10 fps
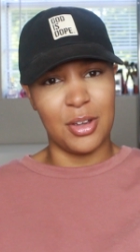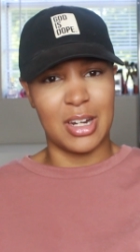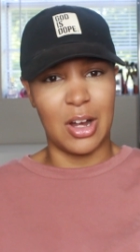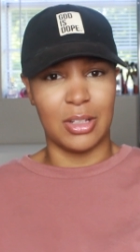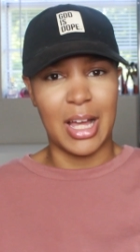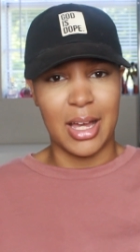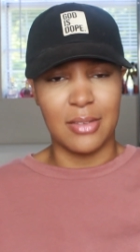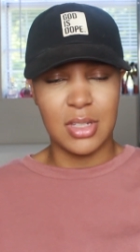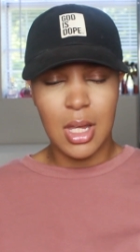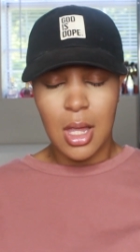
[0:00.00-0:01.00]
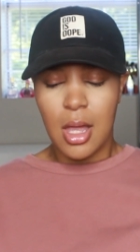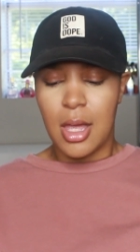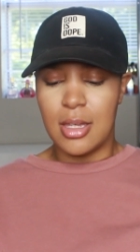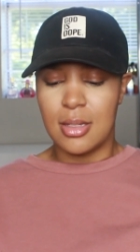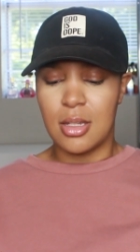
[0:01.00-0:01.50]
in our lives.
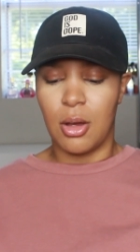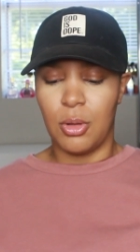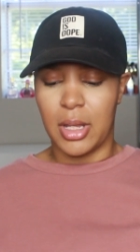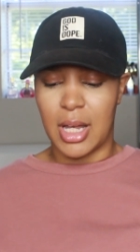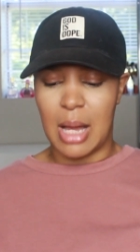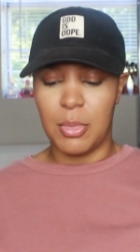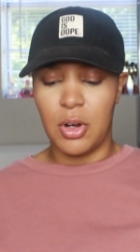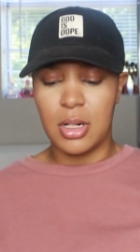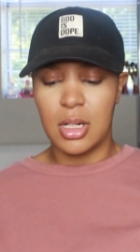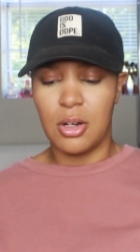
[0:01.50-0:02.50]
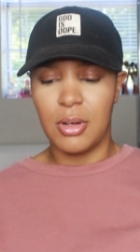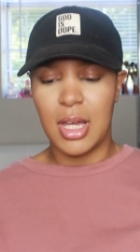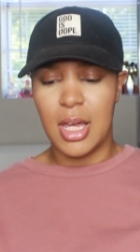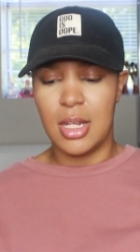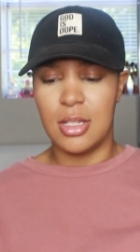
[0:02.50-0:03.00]
And so like I'm going to go
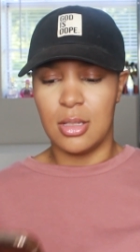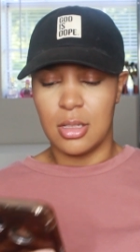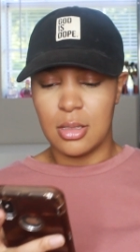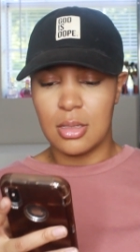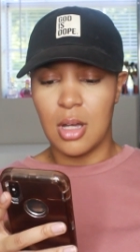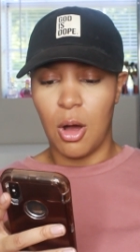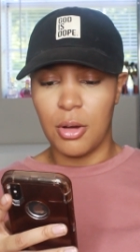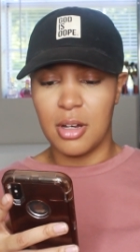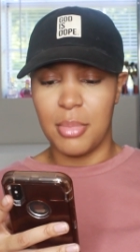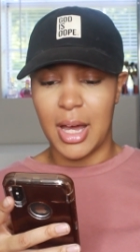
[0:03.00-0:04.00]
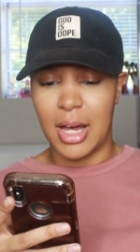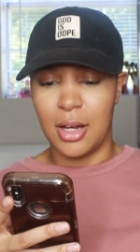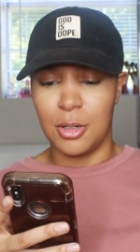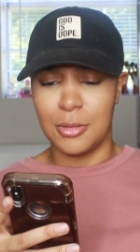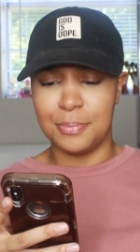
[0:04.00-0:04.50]
ahead and talk
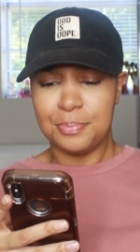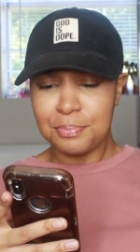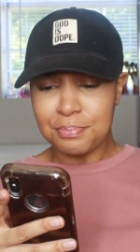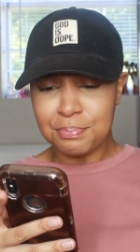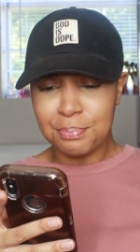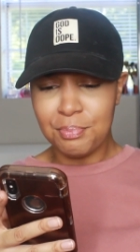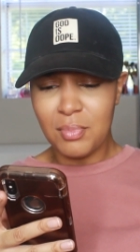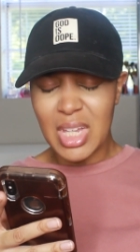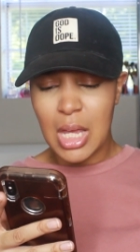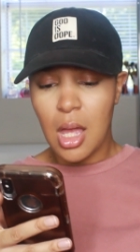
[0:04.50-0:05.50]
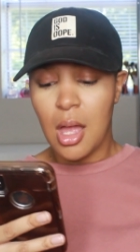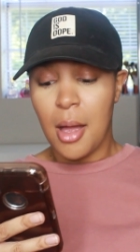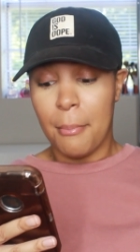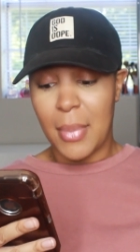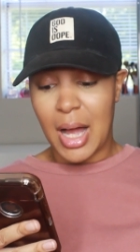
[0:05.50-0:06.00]
about
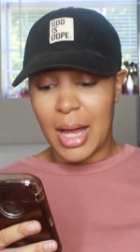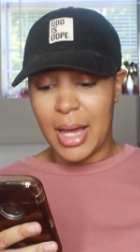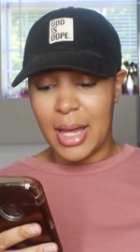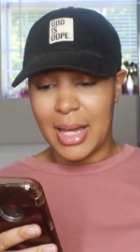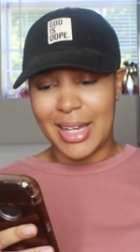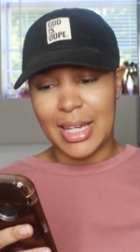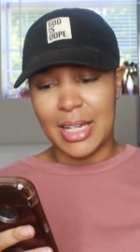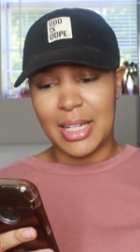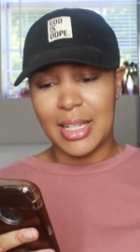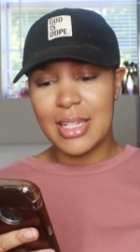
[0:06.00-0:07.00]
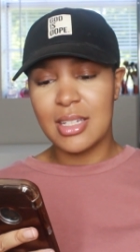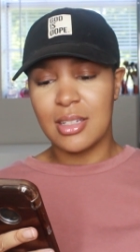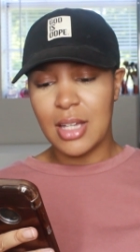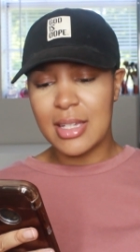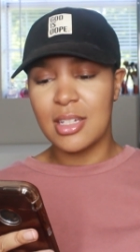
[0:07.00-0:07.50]
my
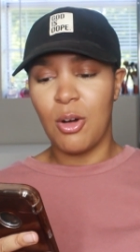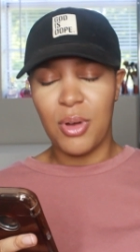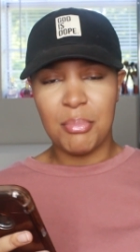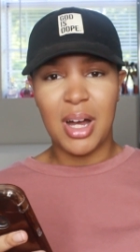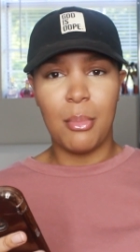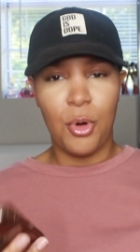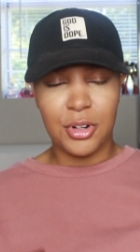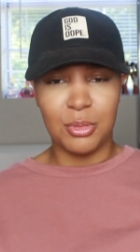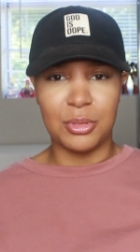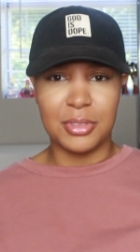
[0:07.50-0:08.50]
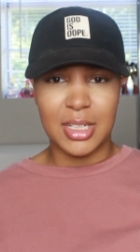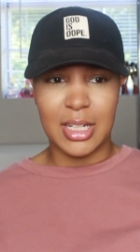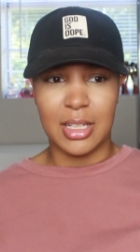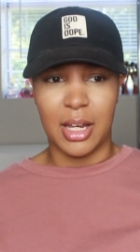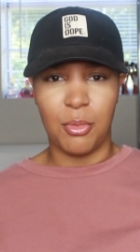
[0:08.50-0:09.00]
let's let's go with my morning
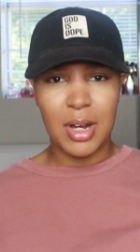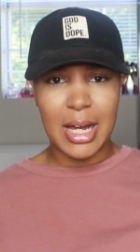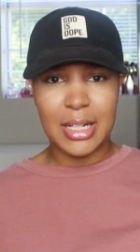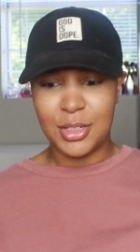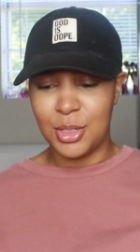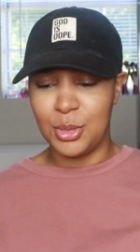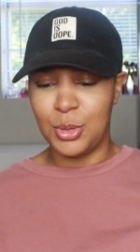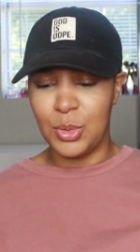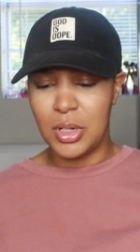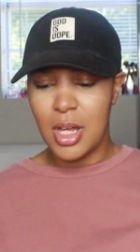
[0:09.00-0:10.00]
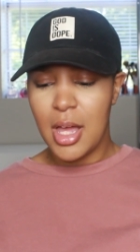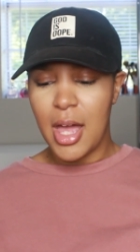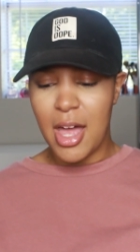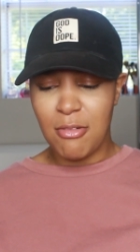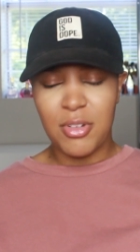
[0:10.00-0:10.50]
routine like what I do
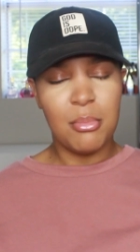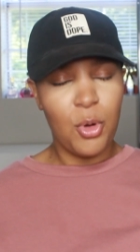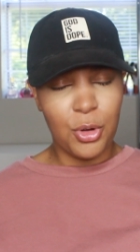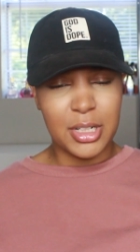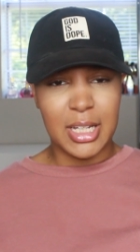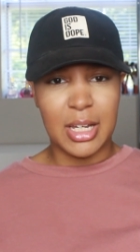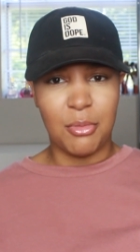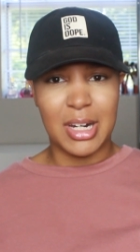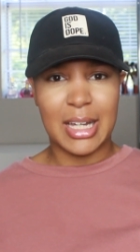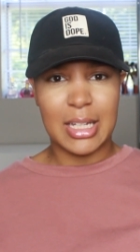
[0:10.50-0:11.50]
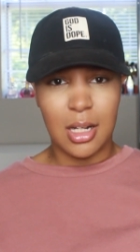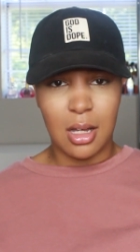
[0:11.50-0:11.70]
every morning when I get